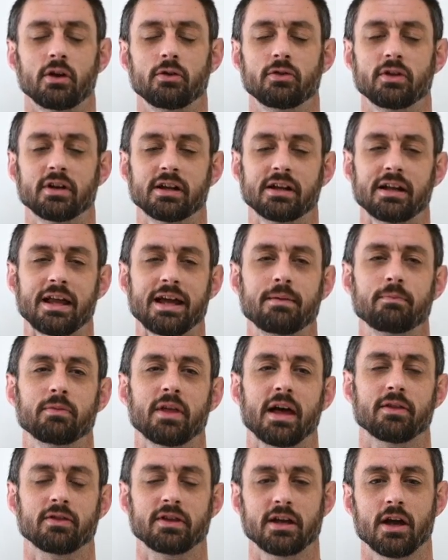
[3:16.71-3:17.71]
So the
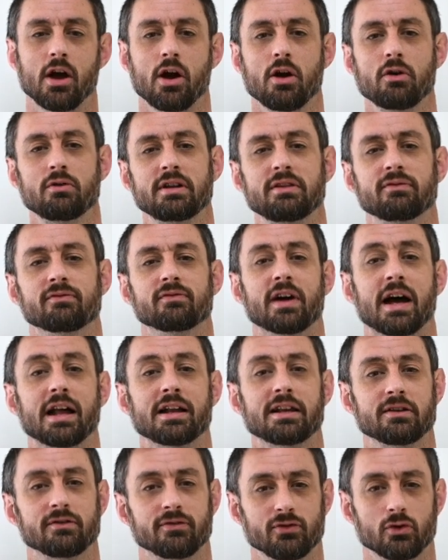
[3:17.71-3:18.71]
claim that the only
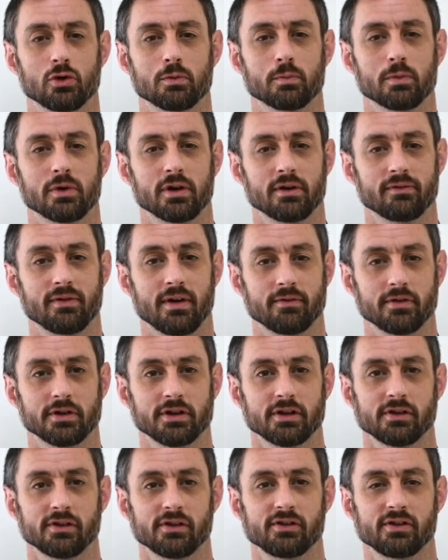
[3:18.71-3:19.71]
valid form of
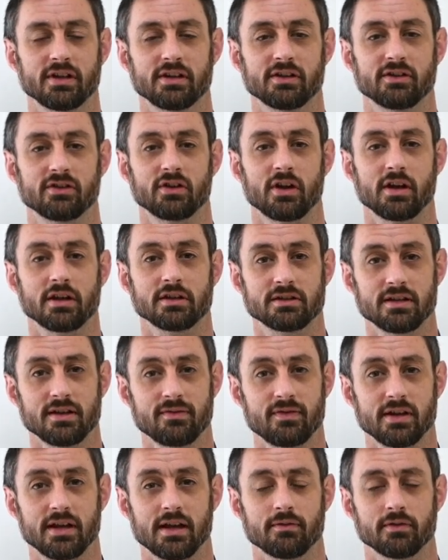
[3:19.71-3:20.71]
evidence is
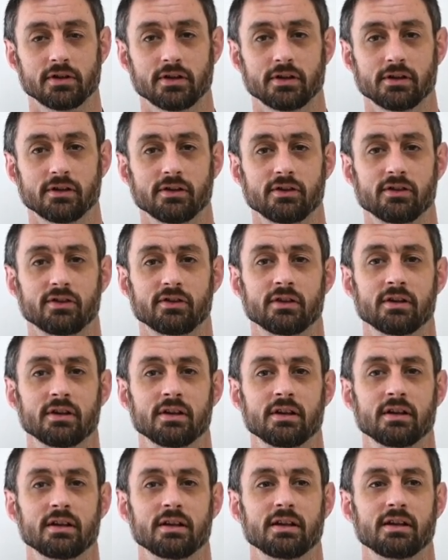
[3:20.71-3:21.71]
scientific evidence
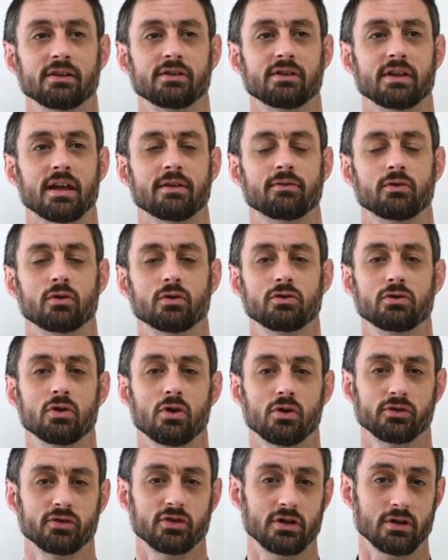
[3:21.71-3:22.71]
is therefore
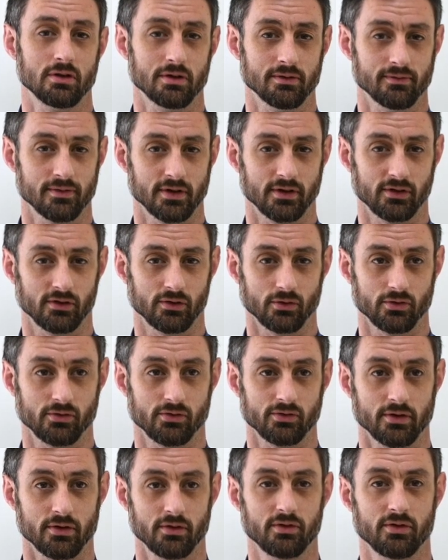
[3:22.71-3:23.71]
not a universal
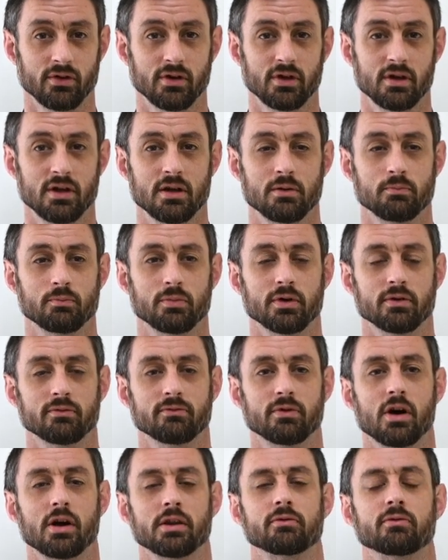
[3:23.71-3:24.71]
truth,
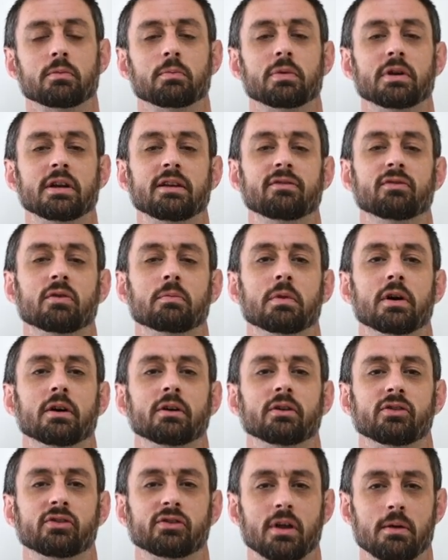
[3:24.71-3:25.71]
but rather a belief
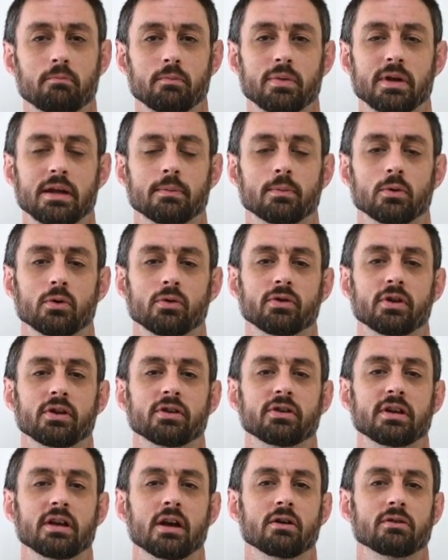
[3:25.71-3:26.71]
among some people
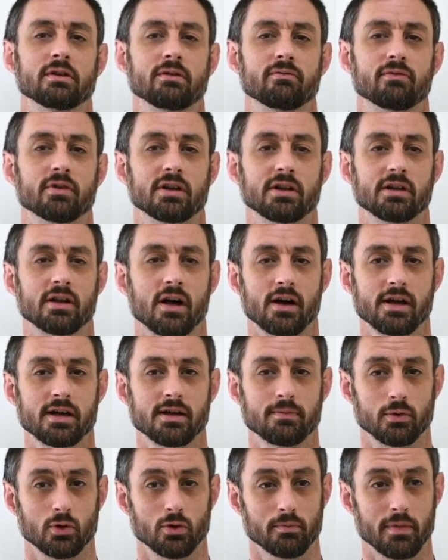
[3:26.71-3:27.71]
that the only
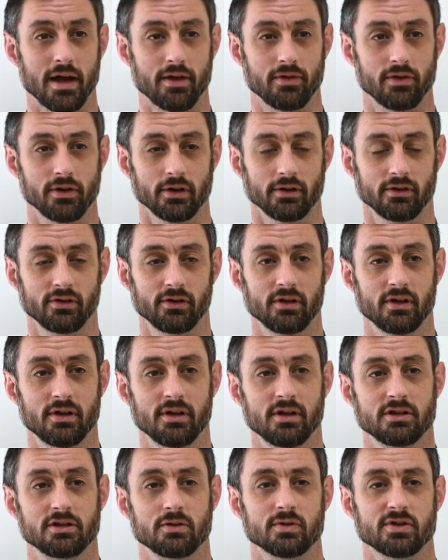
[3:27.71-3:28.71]
reliable method
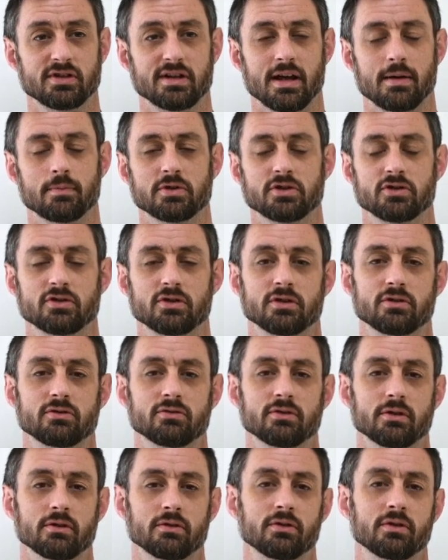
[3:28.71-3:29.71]
to establish the
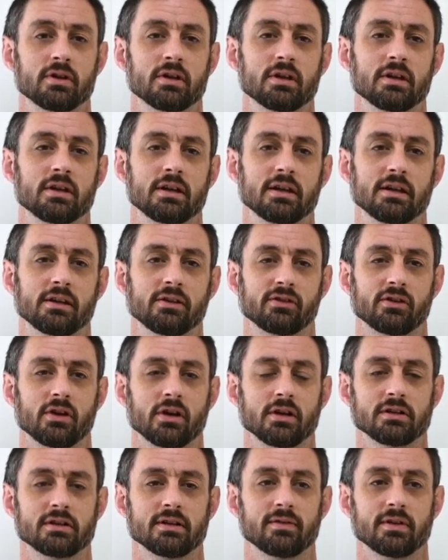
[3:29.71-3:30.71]
truth is
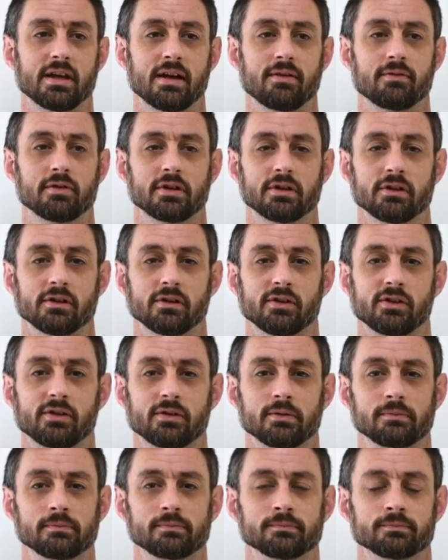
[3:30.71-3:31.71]
scientific
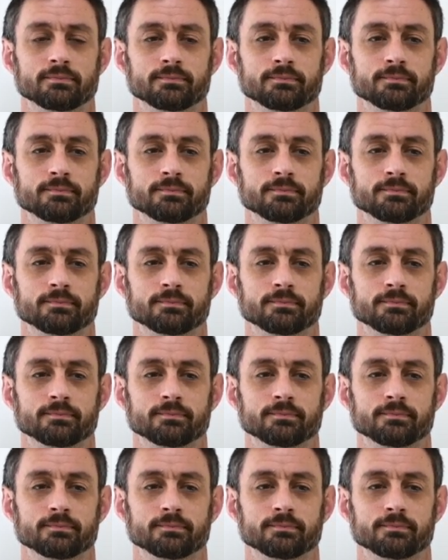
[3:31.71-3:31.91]
evidence.